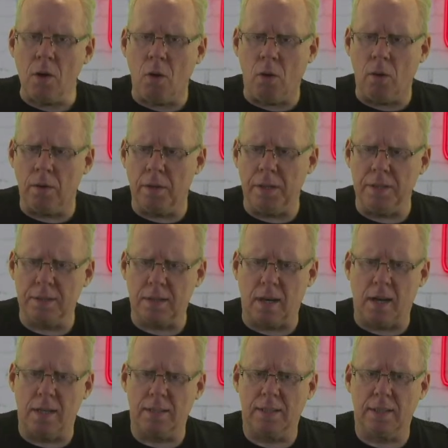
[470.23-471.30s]
All these
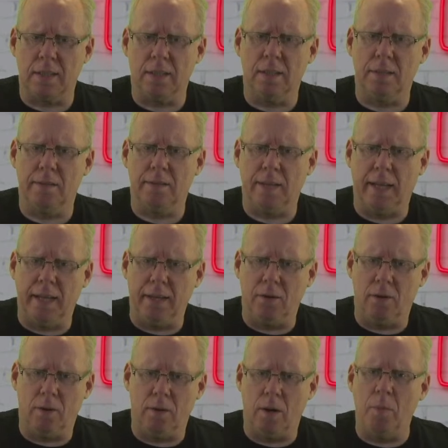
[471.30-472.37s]
cards,
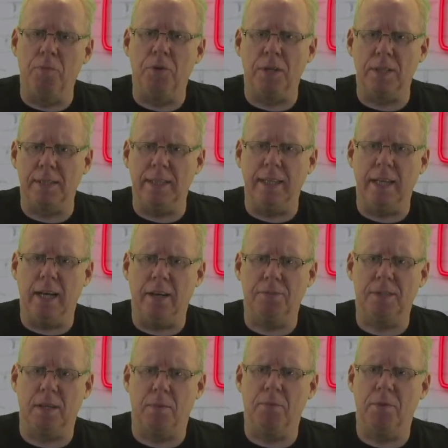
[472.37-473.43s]
they obviously have
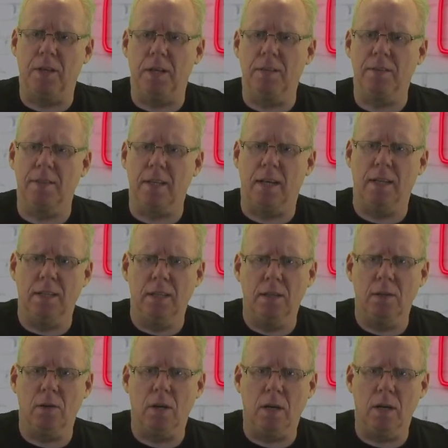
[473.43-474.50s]
something
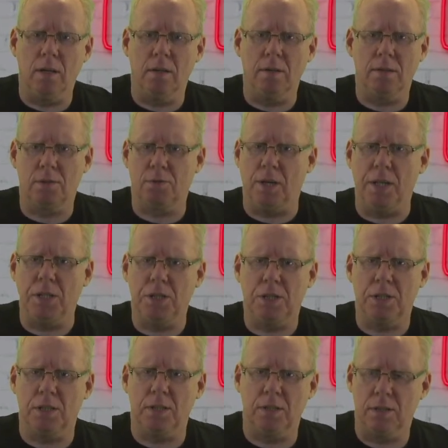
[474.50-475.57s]
done,
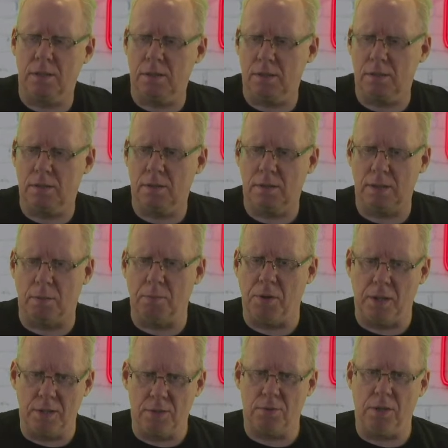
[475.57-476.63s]

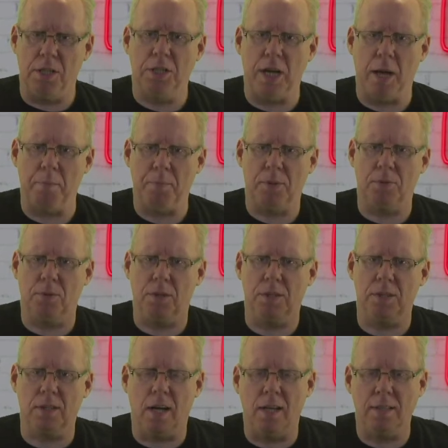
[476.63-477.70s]
something strange happened to
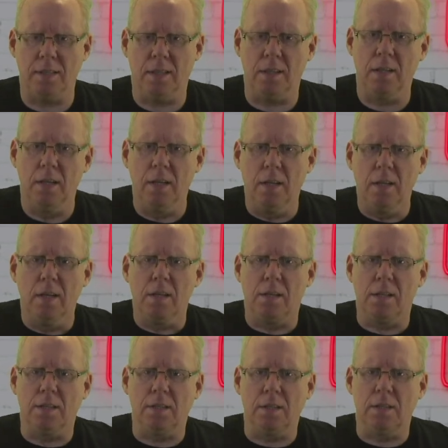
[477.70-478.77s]
these cards, and
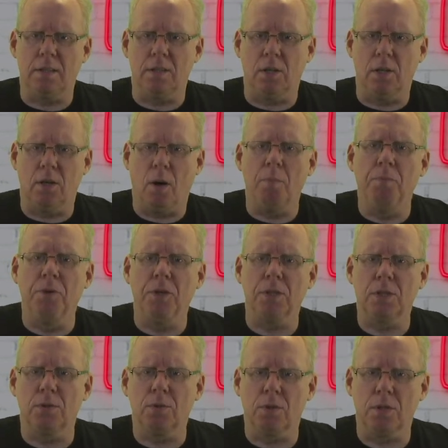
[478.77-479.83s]
this is
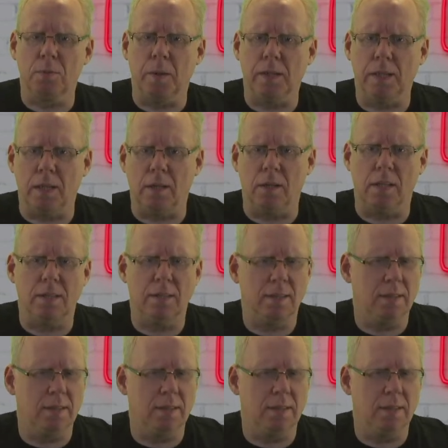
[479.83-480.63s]
obvious to the spectator that